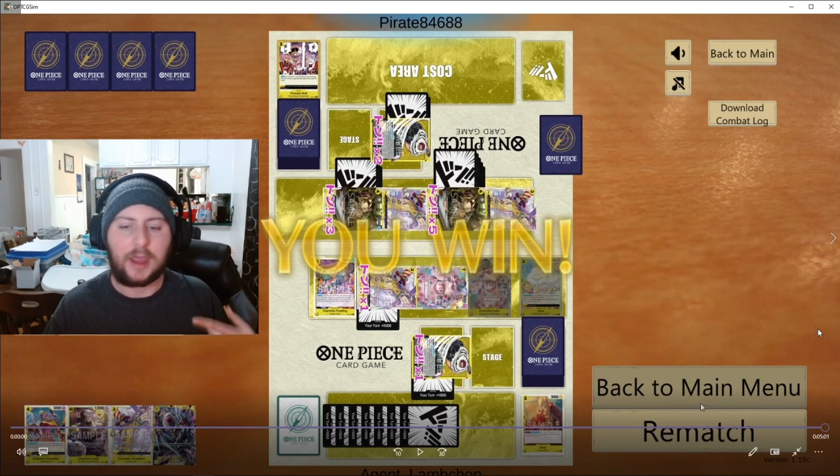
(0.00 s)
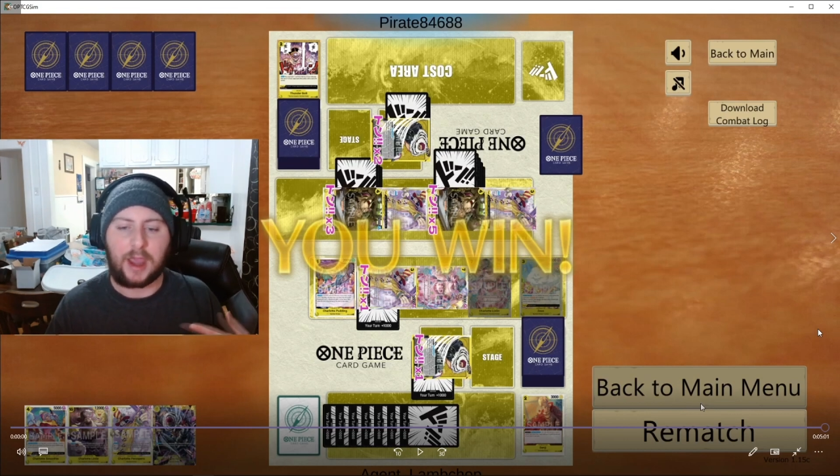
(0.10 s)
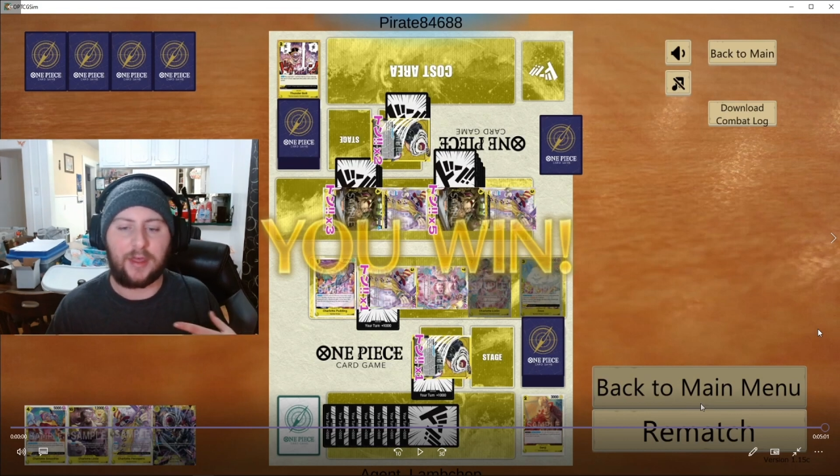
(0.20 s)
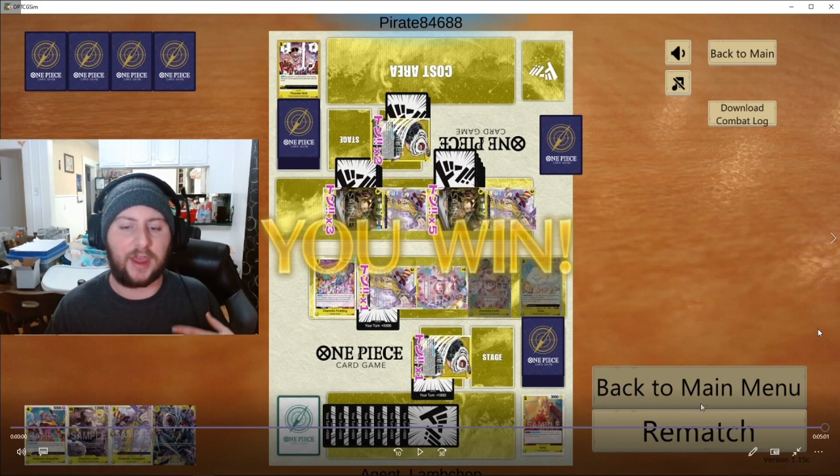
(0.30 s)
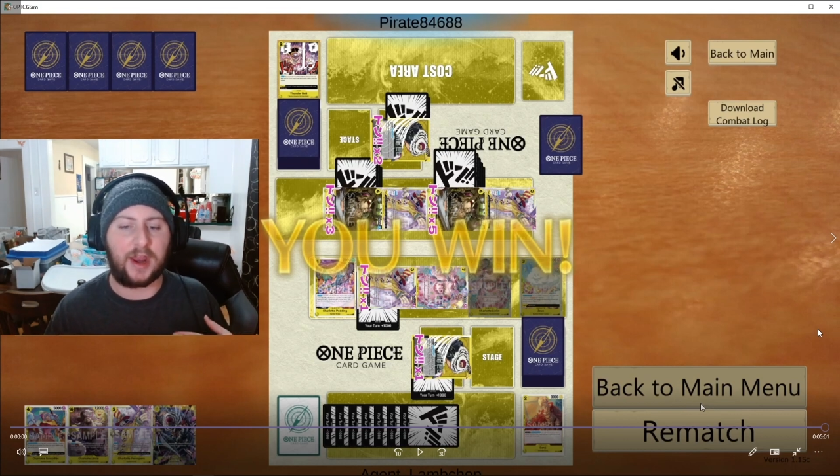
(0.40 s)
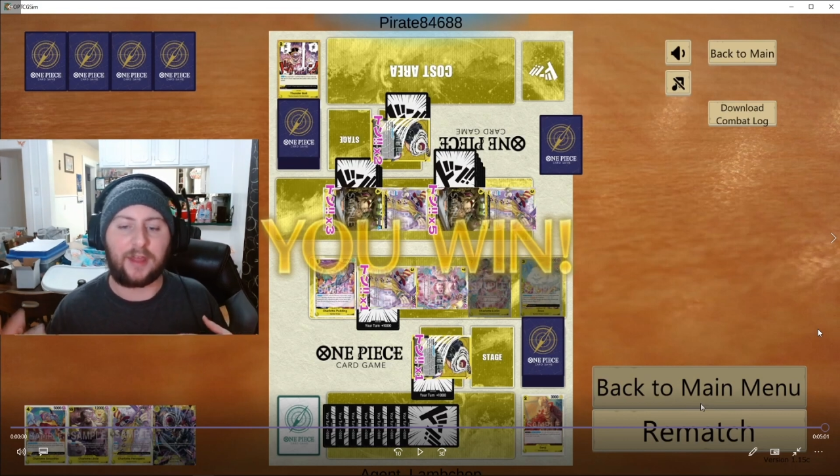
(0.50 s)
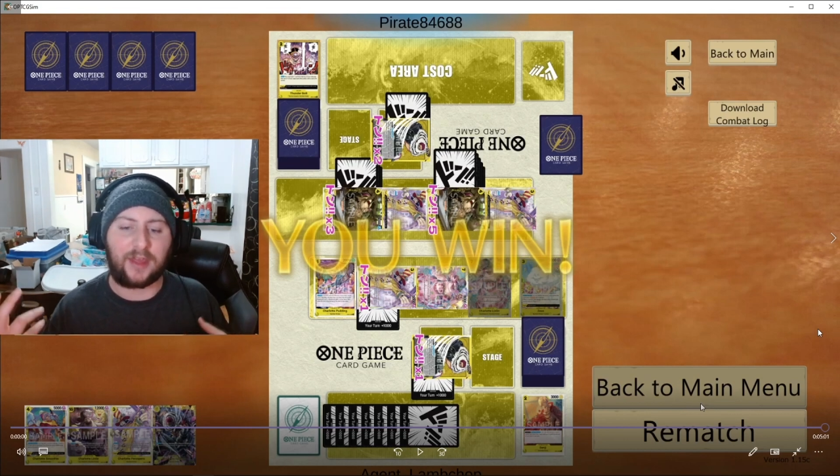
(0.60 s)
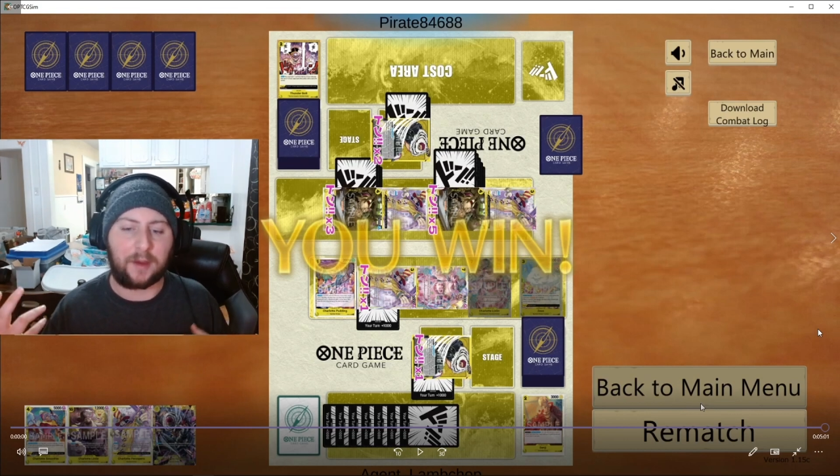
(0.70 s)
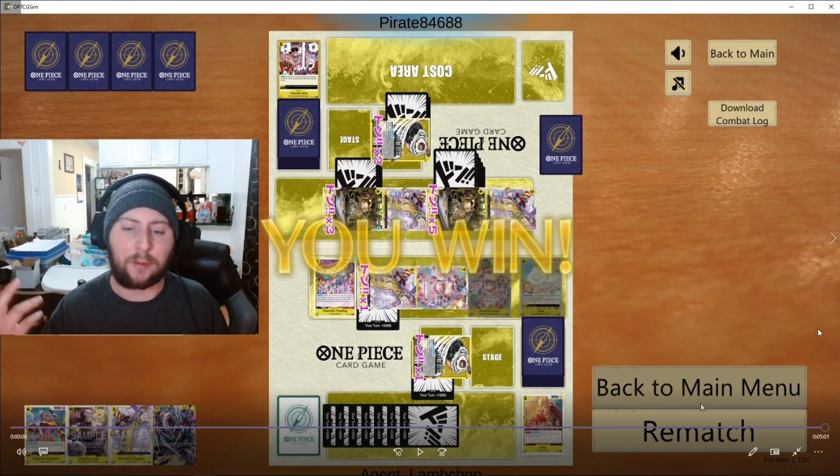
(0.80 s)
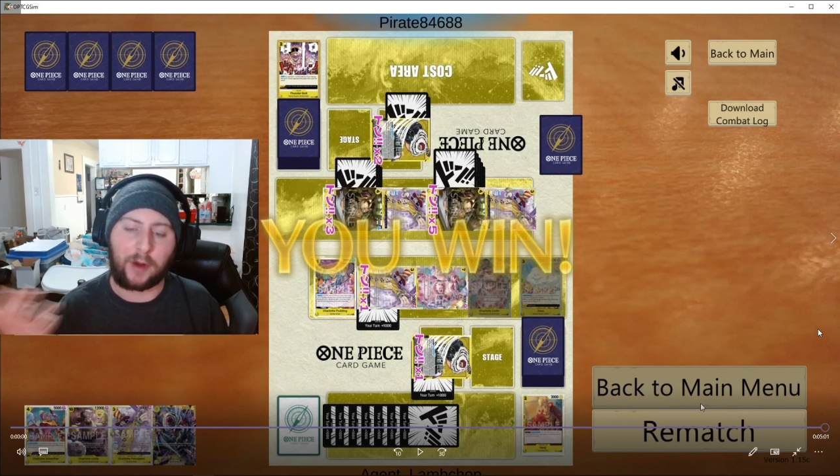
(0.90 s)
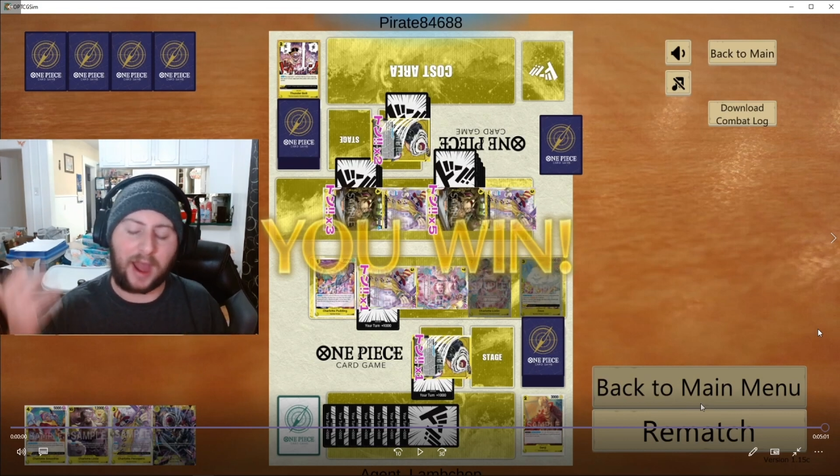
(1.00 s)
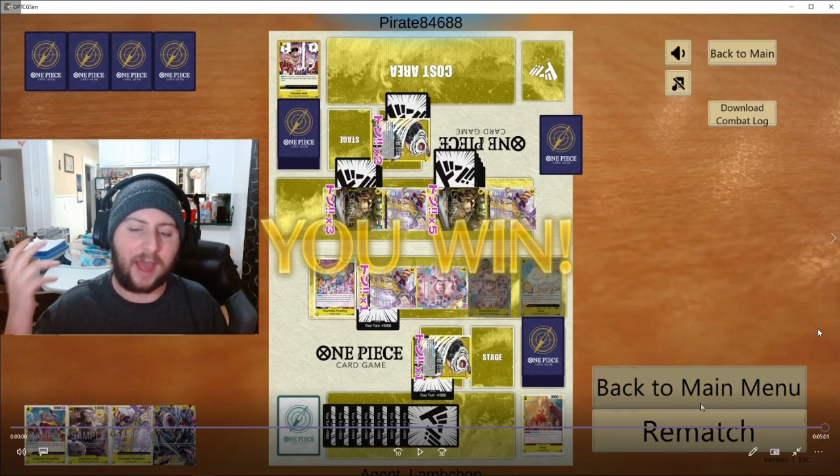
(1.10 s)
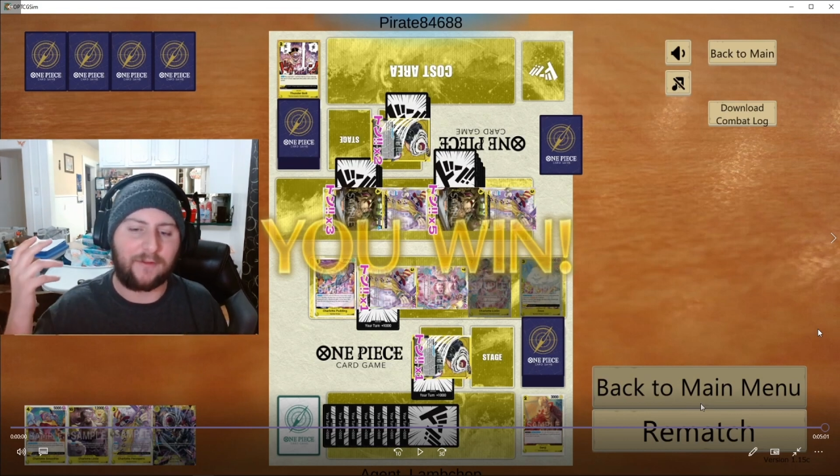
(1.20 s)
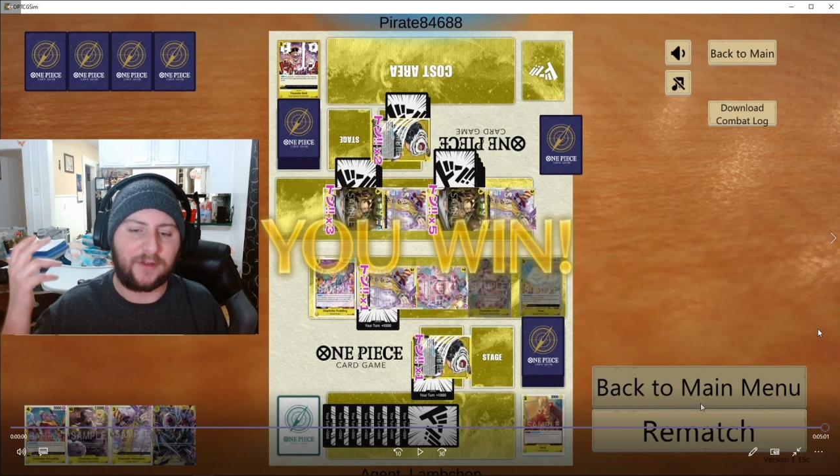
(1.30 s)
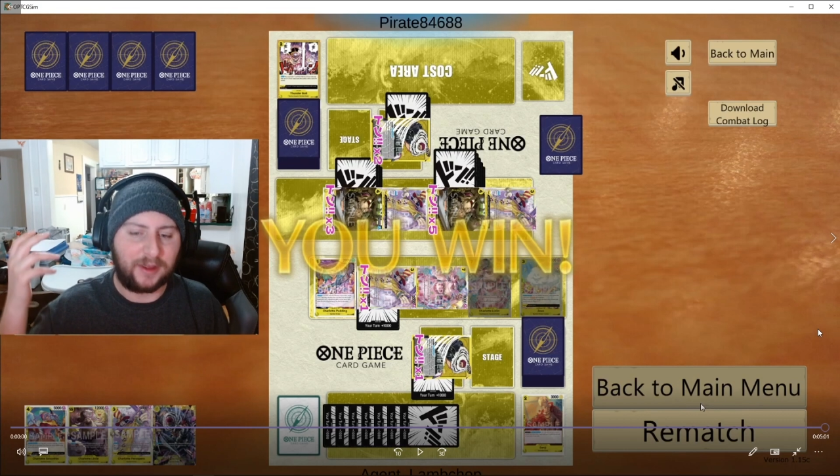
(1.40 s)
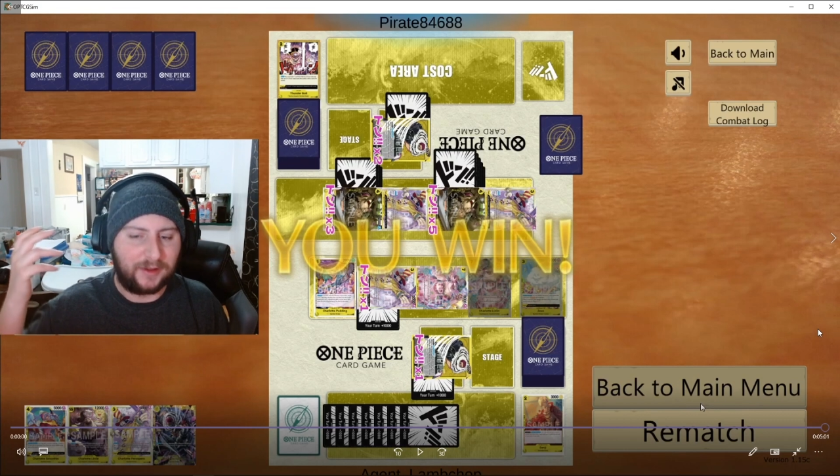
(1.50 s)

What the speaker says: And then at that point, I have